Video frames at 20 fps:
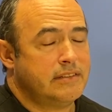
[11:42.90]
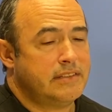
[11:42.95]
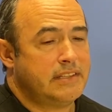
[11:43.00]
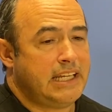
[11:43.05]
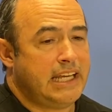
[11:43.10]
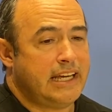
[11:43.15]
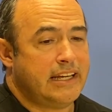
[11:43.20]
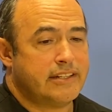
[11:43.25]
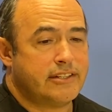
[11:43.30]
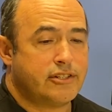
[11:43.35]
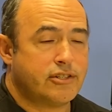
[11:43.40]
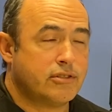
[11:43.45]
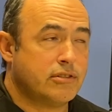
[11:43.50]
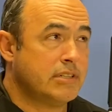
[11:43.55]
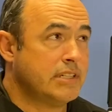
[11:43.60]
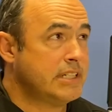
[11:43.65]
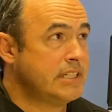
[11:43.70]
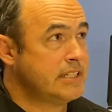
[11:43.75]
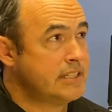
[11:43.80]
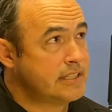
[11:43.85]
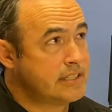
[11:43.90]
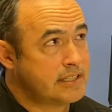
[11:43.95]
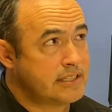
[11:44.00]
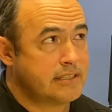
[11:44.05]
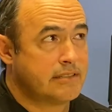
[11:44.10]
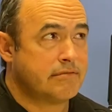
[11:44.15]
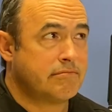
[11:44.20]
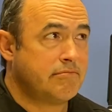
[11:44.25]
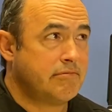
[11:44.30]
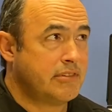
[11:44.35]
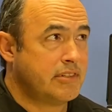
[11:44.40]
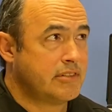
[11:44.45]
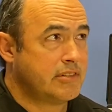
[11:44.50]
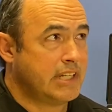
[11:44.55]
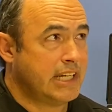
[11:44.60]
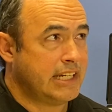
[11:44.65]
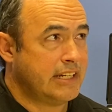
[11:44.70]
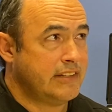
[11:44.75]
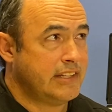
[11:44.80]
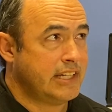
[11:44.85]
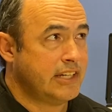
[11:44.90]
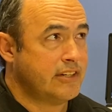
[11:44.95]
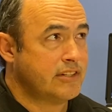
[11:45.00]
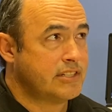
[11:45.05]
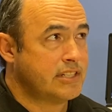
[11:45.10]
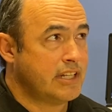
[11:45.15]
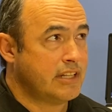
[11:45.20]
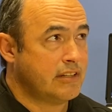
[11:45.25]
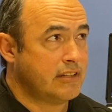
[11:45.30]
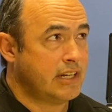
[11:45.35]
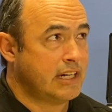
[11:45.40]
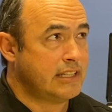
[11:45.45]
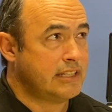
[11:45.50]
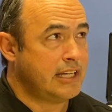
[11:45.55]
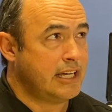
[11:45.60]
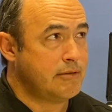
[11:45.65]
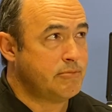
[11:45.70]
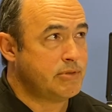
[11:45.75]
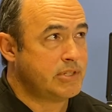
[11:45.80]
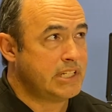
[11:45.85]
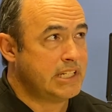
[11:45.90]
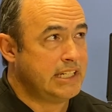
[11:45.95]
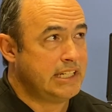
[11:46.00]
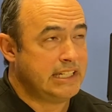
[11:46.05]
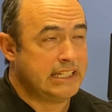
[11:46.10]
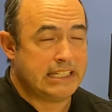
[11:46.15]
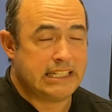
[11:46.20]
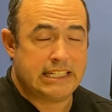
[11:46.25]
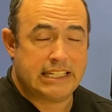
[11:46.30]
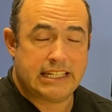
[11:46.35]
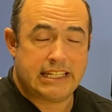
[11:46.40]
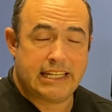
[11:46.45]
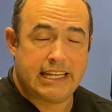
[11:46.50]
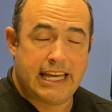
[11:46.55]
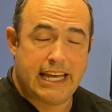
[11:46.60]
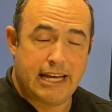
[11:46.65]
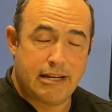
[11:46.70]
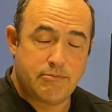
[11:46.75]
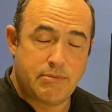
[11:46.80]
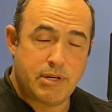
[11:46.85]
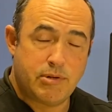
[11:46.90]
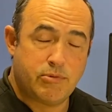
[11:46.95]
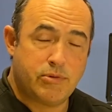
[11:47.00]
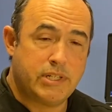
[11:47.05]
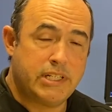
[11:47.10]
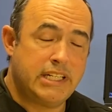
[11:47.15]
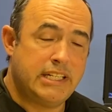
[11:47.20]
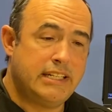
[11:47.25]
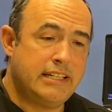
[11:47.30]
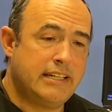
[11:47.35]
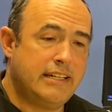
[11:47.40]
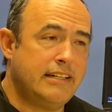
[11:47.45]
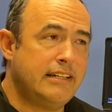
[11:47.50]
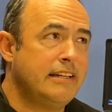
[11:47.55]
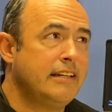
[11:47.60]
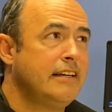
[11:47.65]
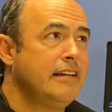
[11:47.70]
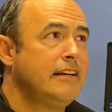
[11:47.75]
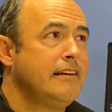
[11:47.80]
the answer is, like anything else, a lot of times it can be one and done,